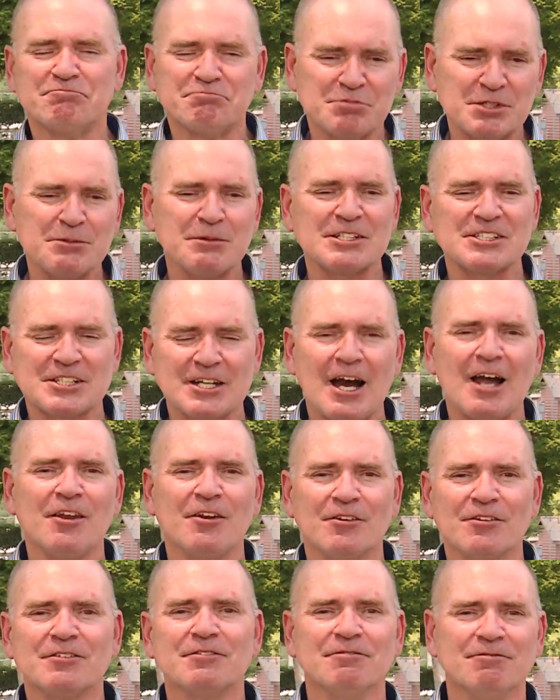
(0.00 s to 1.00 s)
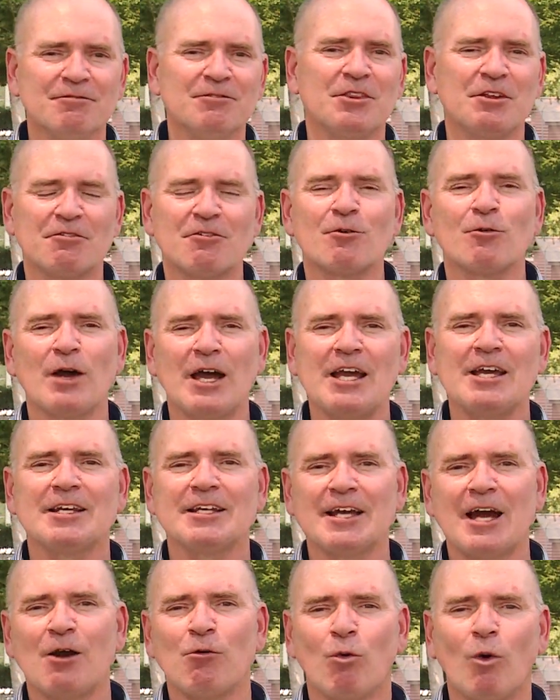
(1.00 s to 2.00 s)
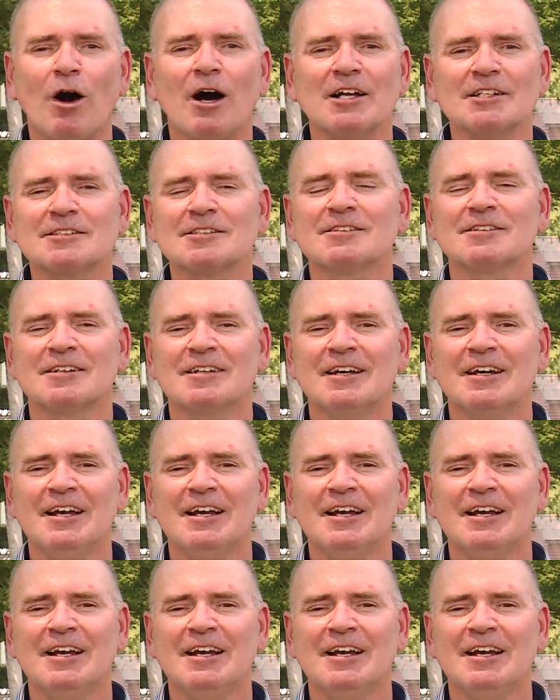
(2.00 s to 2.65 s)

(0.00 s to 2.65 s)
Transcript: pretty much got the variety I want,